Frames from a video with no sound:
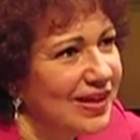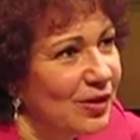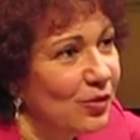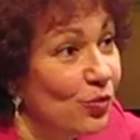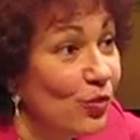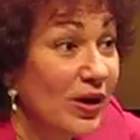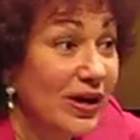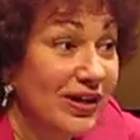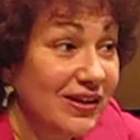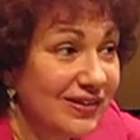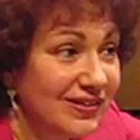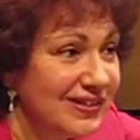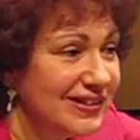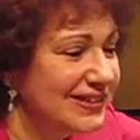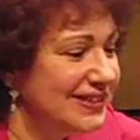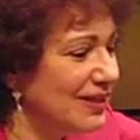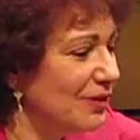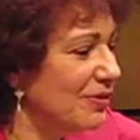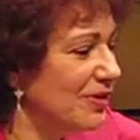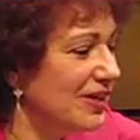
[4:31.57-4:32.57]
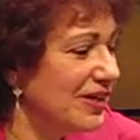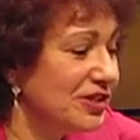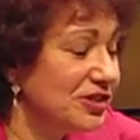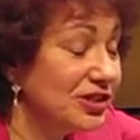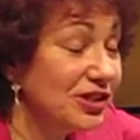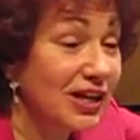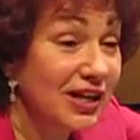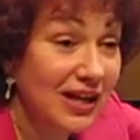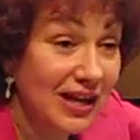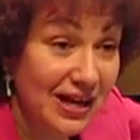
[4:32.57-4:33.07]
Well, it's our
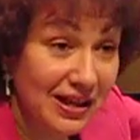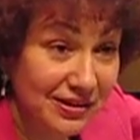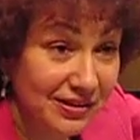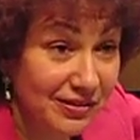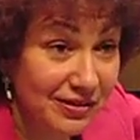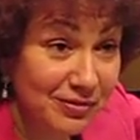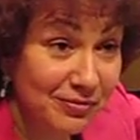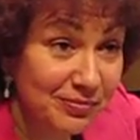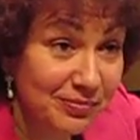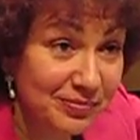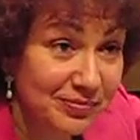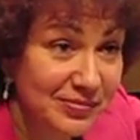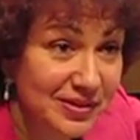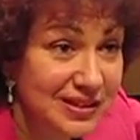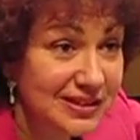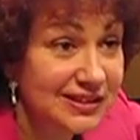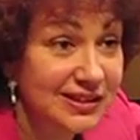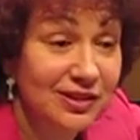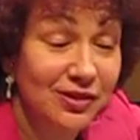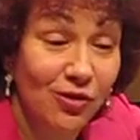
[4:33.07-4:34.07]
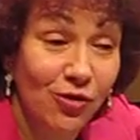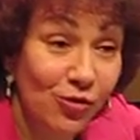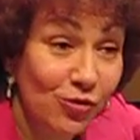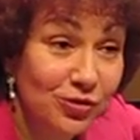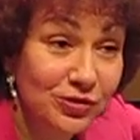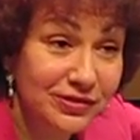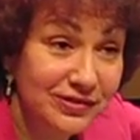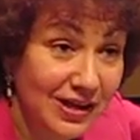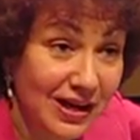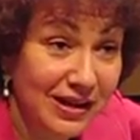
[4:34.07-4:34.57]
national anthem. It's an
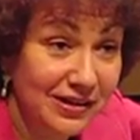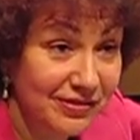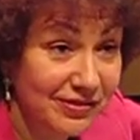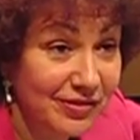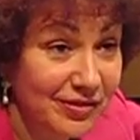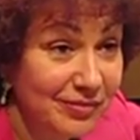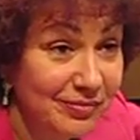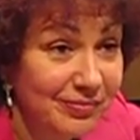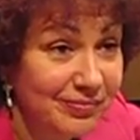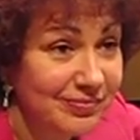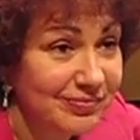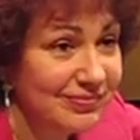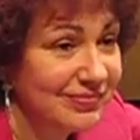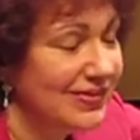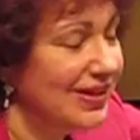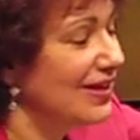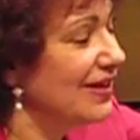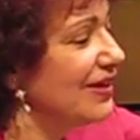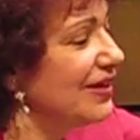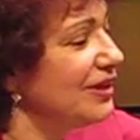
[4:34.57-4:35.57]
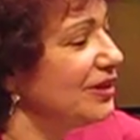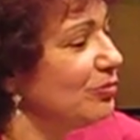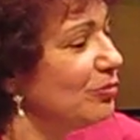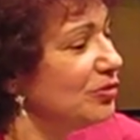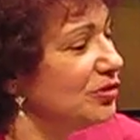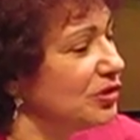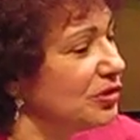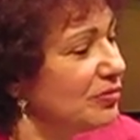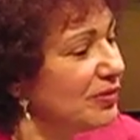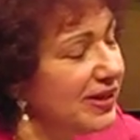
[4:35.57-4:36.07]
old anthem. It
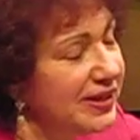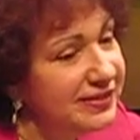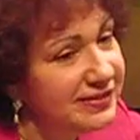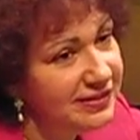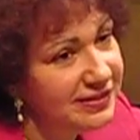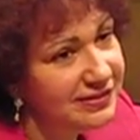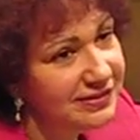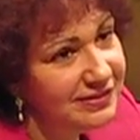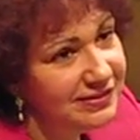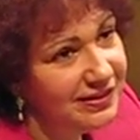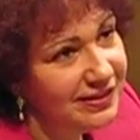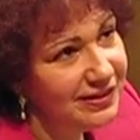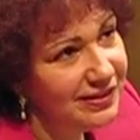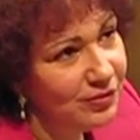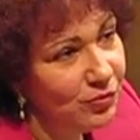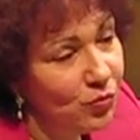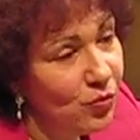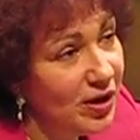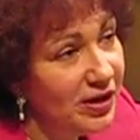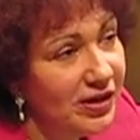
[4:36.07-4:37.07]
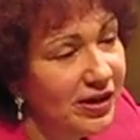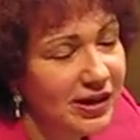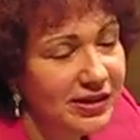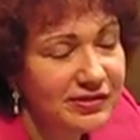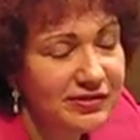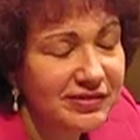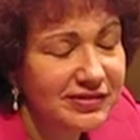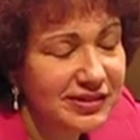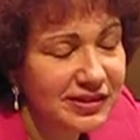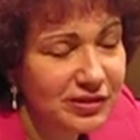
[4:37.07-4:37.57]
was created
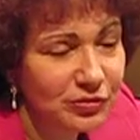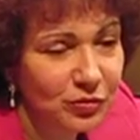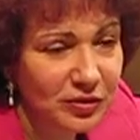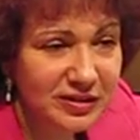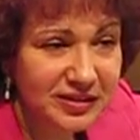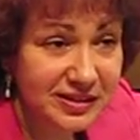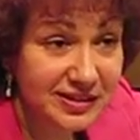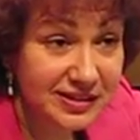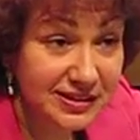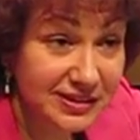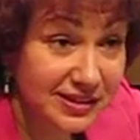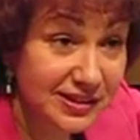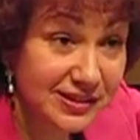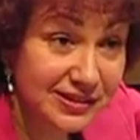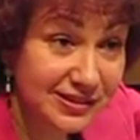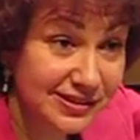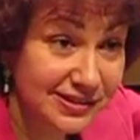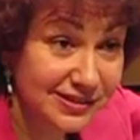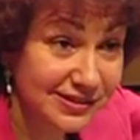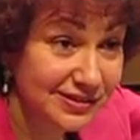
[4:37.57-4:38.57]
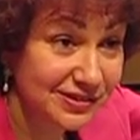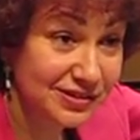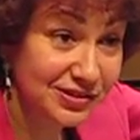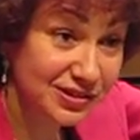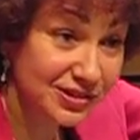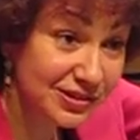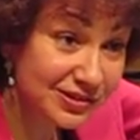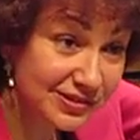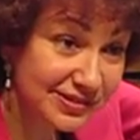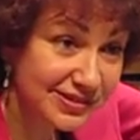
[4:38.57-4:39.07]
126
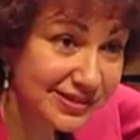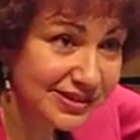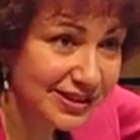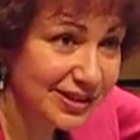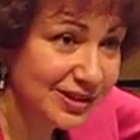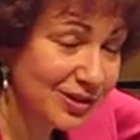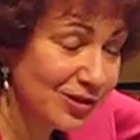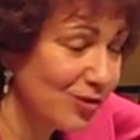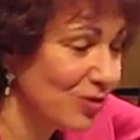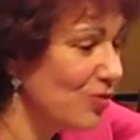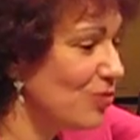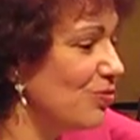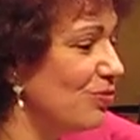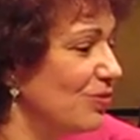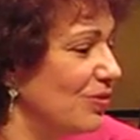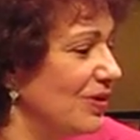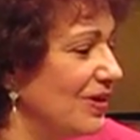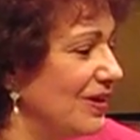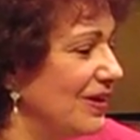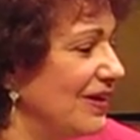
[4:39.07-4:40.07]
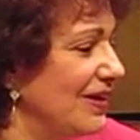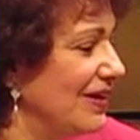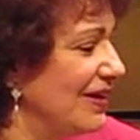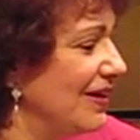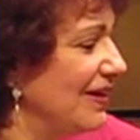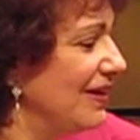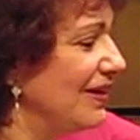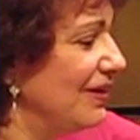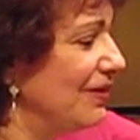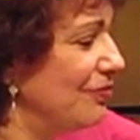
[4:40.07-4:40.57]
years ago.
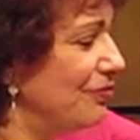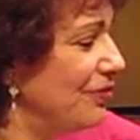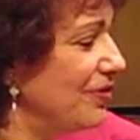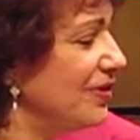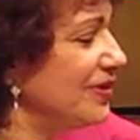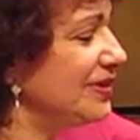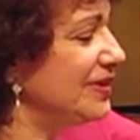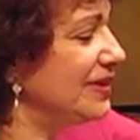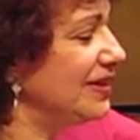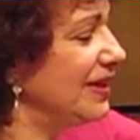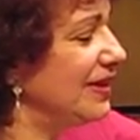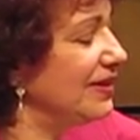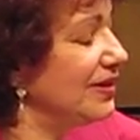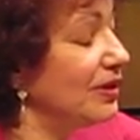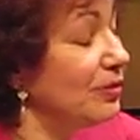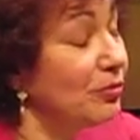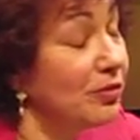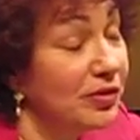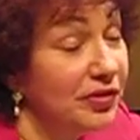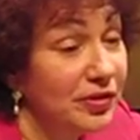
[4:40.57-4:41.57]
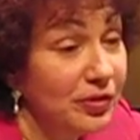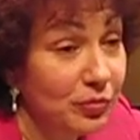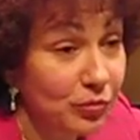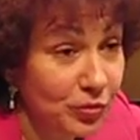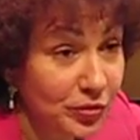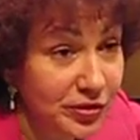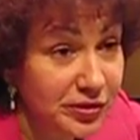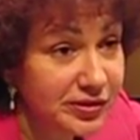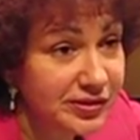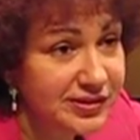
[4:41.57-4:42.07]
First, there were the
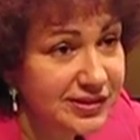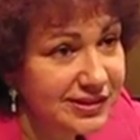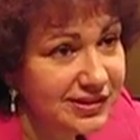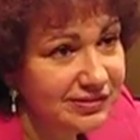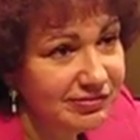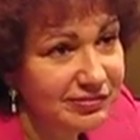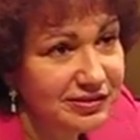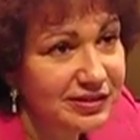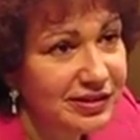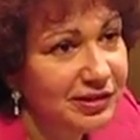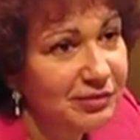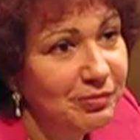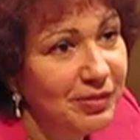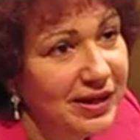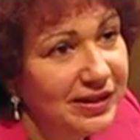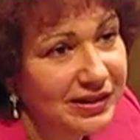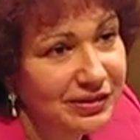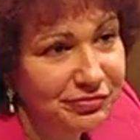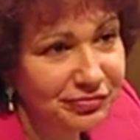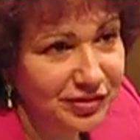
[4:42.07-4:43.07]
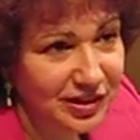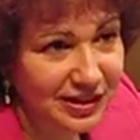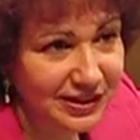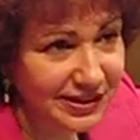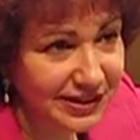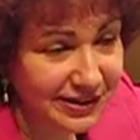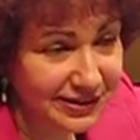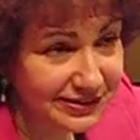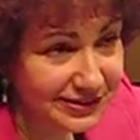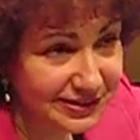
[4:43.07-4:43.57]
words written by Naftali
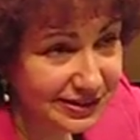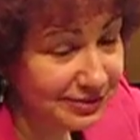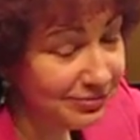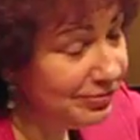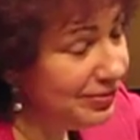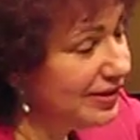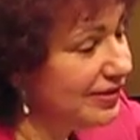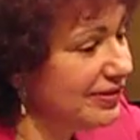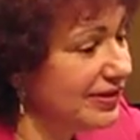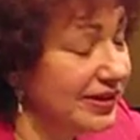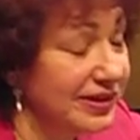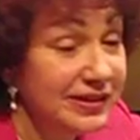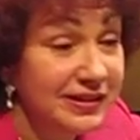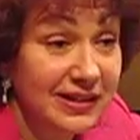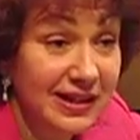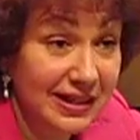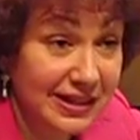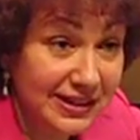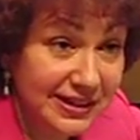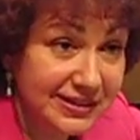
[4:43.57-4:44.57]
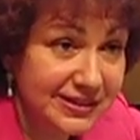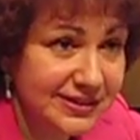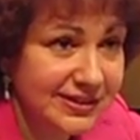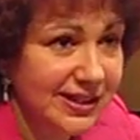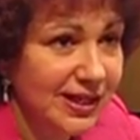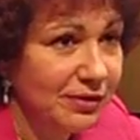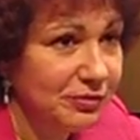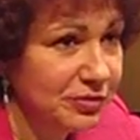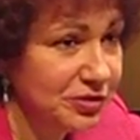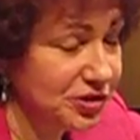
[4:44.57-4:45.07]
Herzimber in
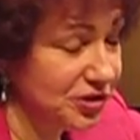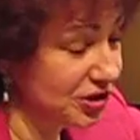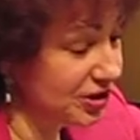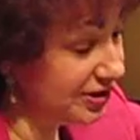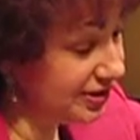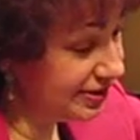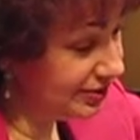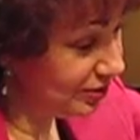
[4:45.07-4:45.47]
Galicia, which is,